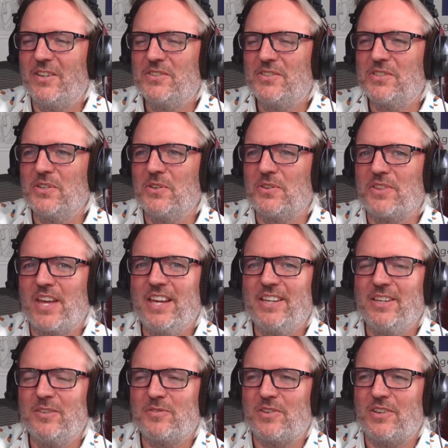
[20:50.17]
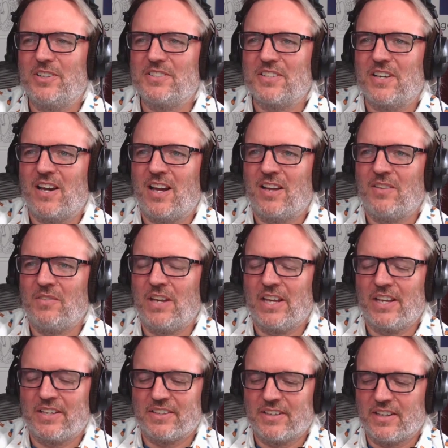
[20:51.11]
You too. Thank you for your time.
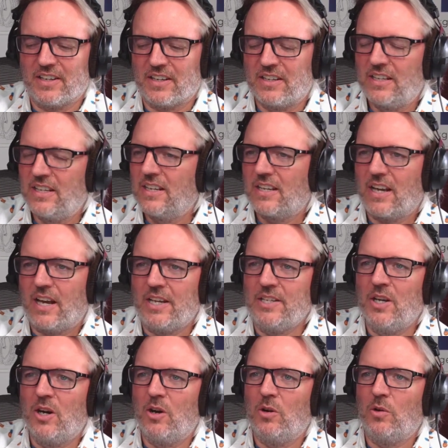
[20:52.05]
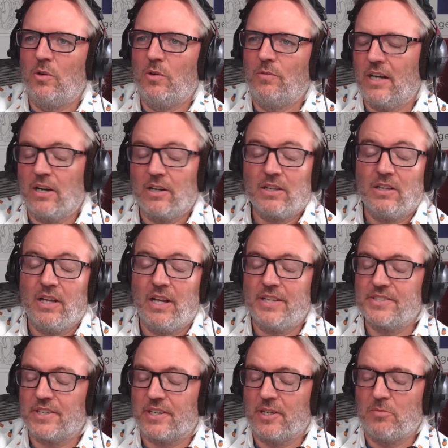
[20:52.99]
And uh, I know our
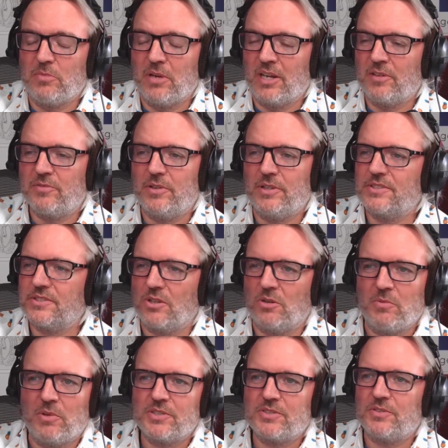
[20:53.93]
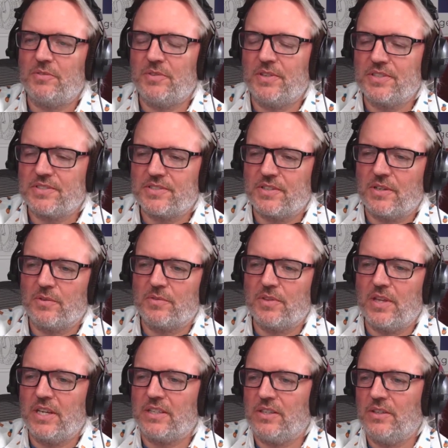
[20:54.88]
clients are going to benefit so much from this. So
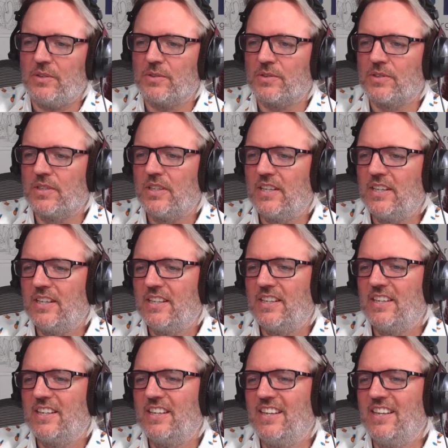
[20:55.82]
thank you. All right.